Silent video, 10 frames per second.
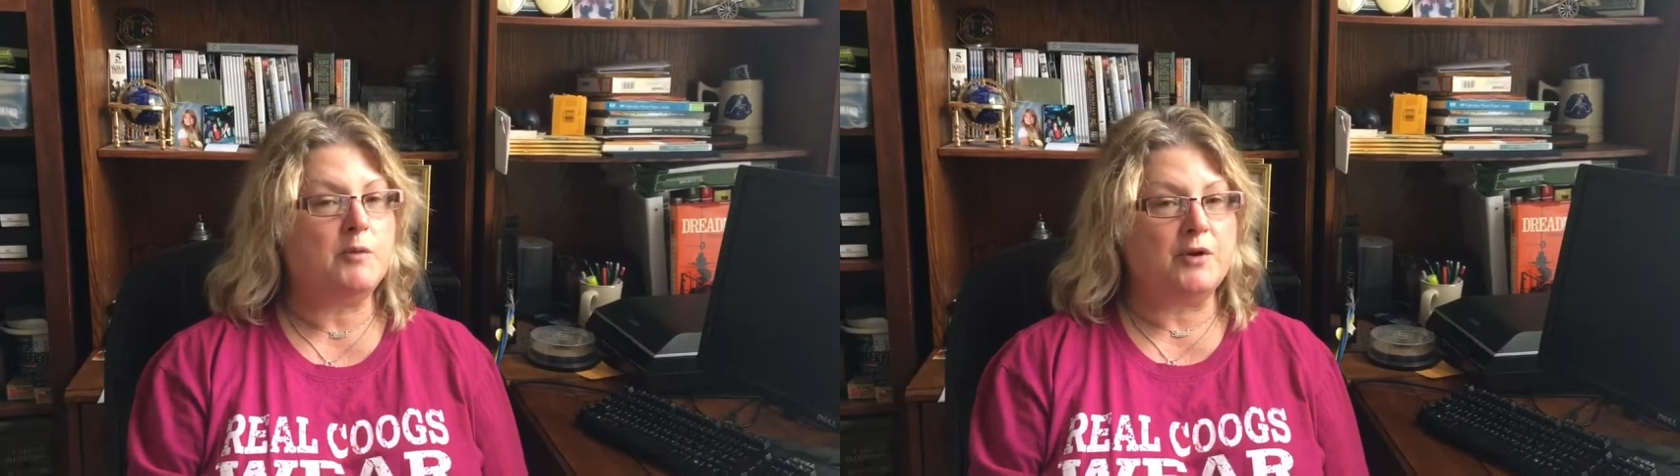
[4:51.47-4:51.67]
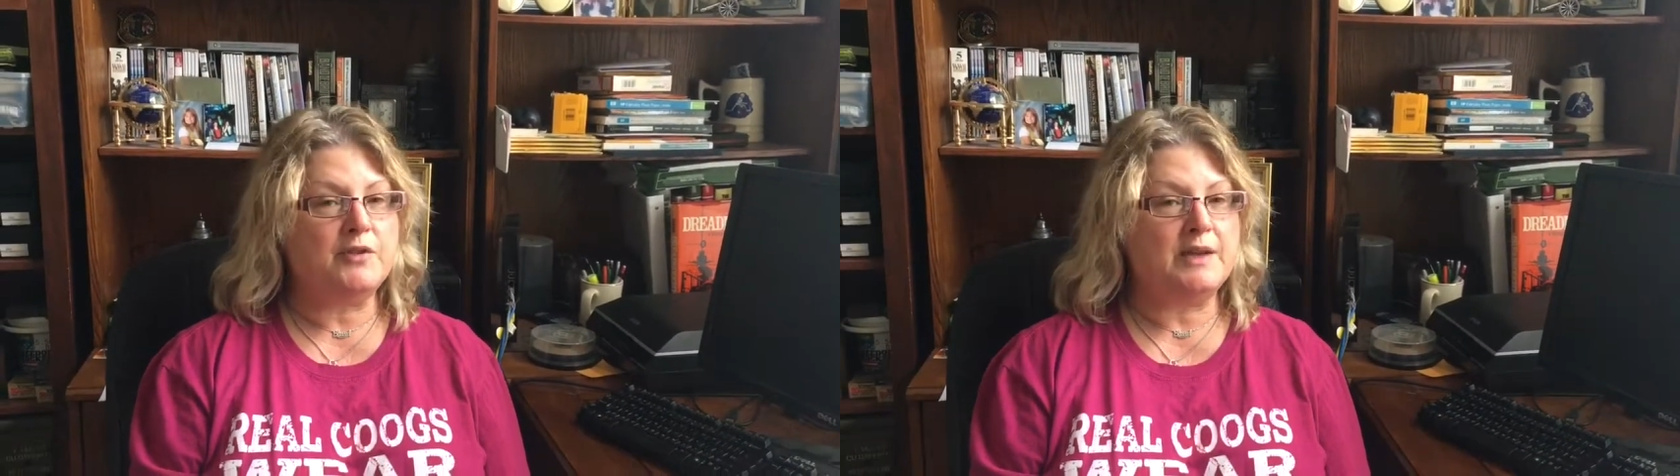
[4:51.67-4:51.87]

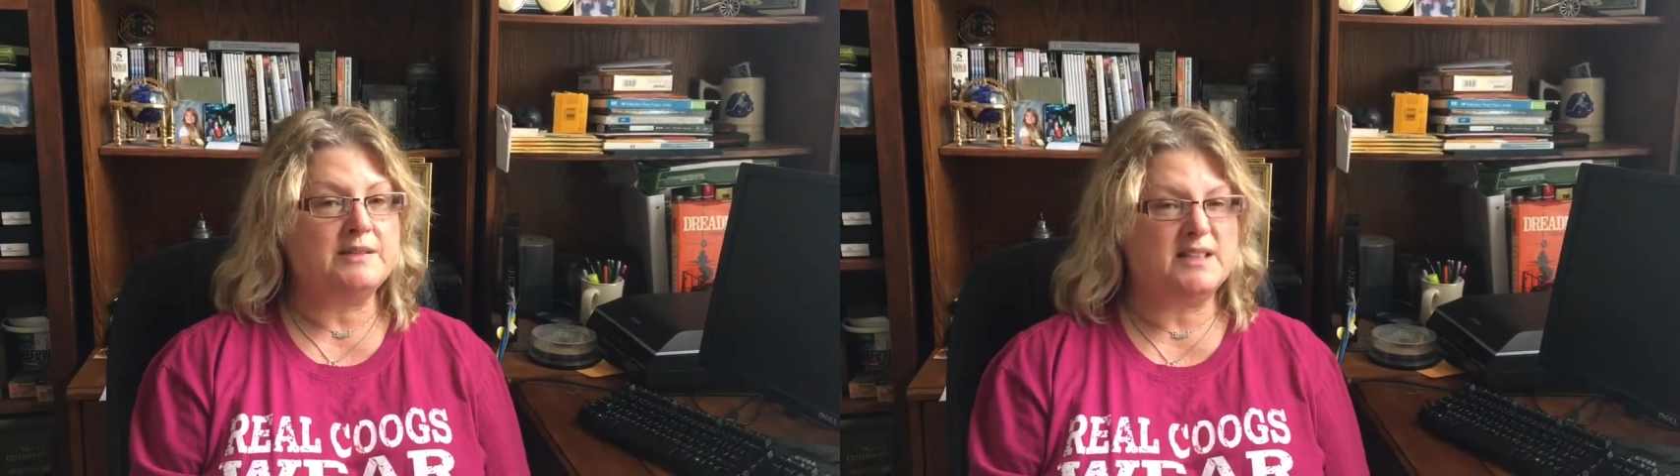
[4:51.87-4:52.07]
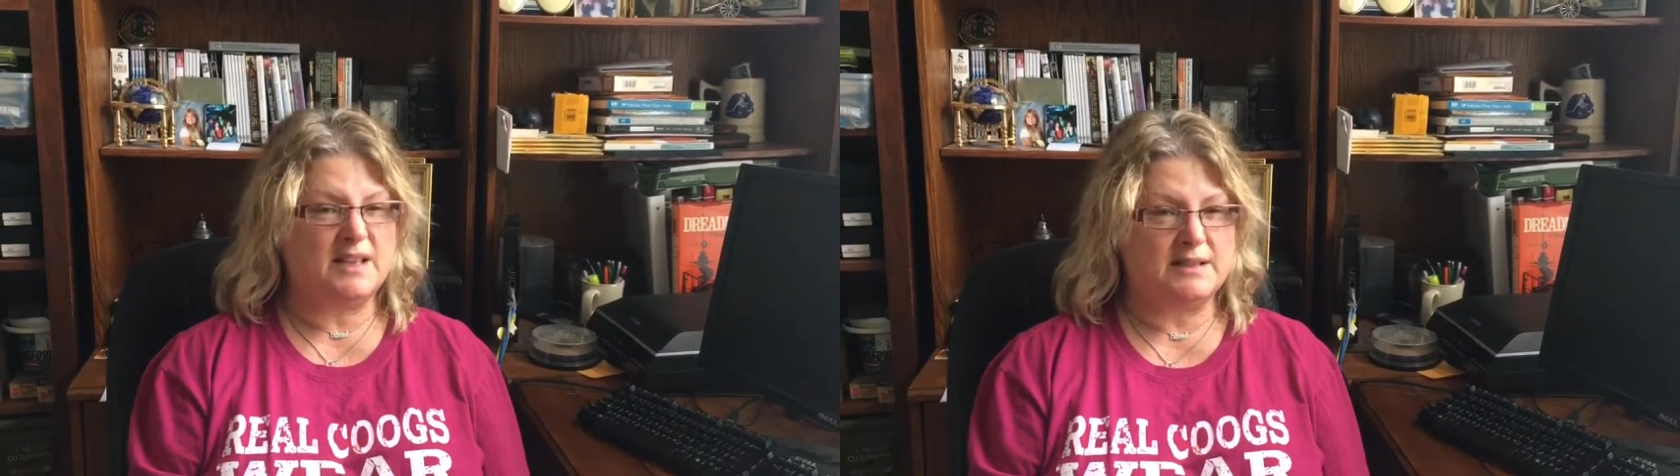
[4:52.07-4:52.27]
more
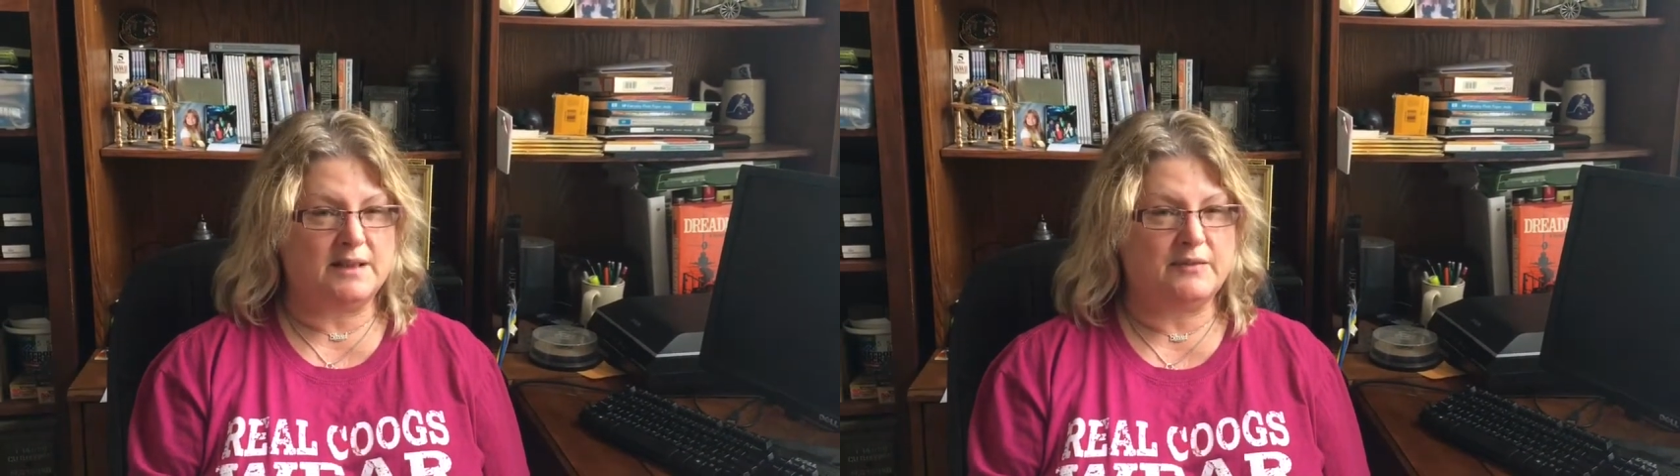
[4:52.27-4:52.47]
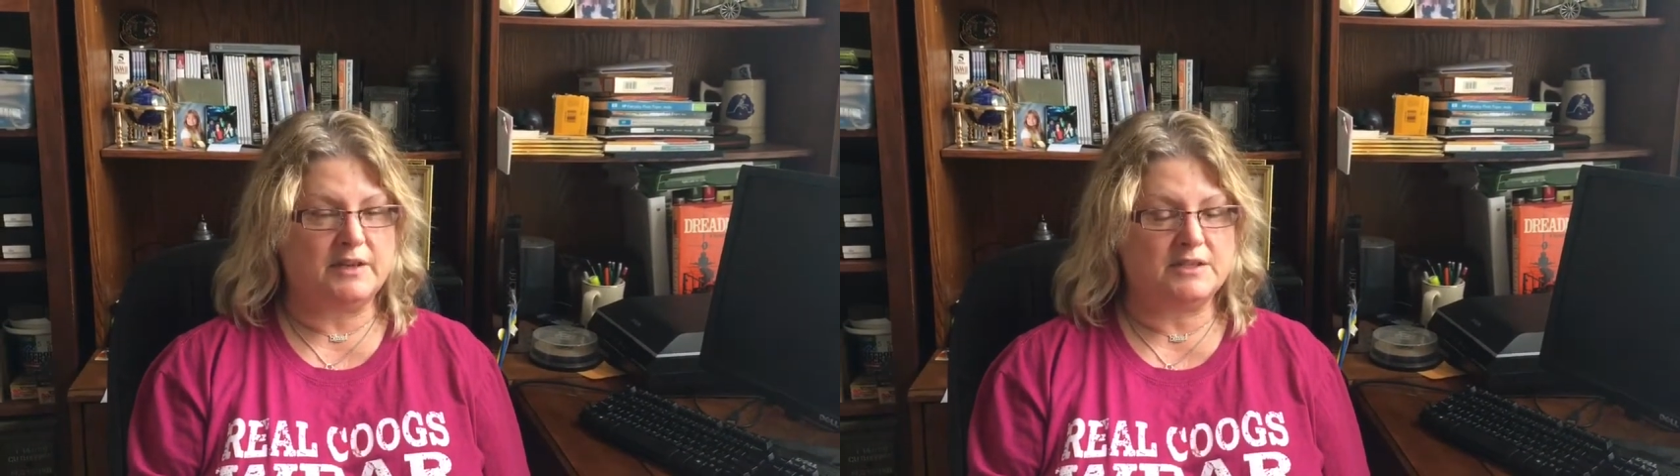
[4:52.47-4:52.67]
things to that
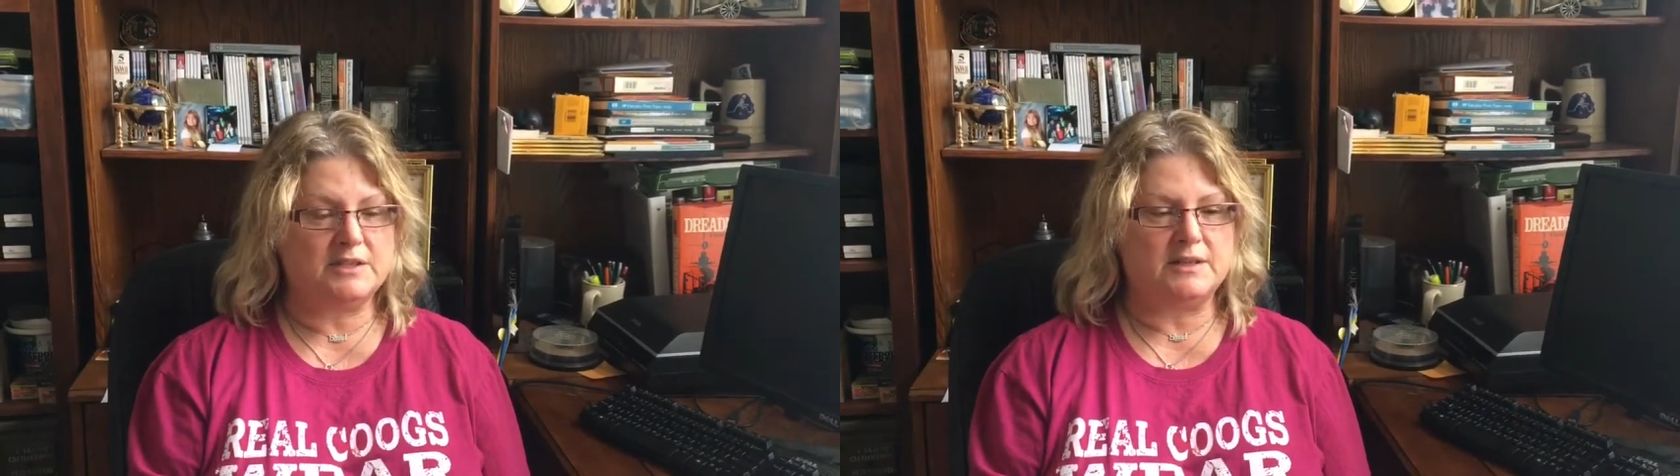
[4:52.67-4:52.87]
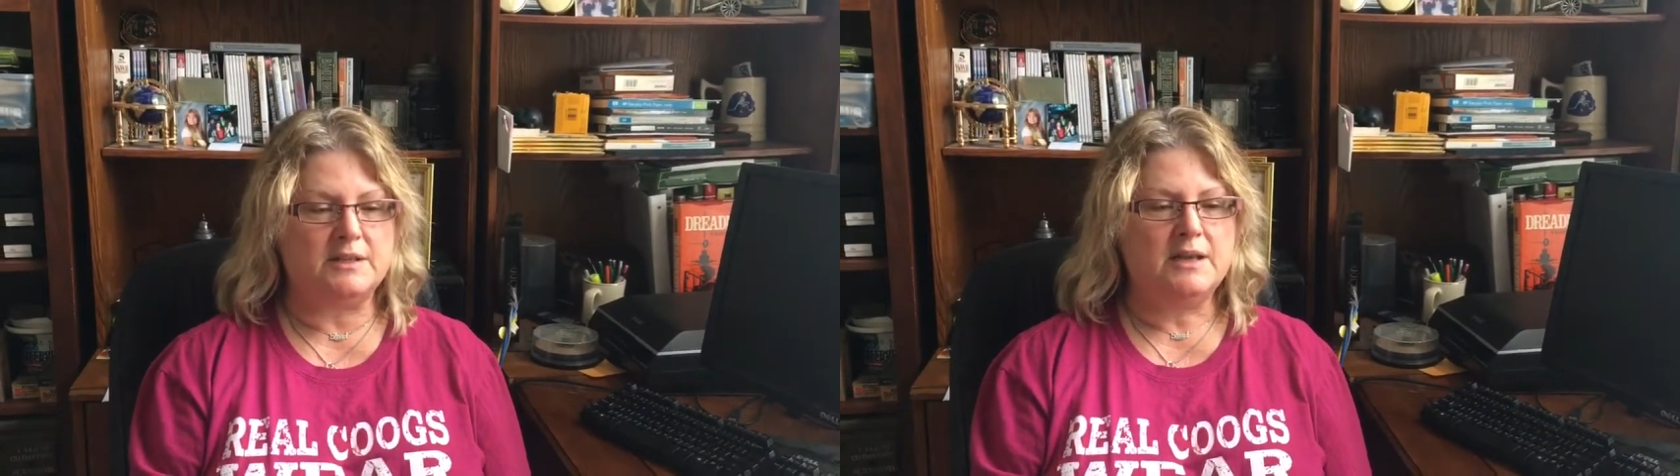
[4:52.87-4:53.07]
definition.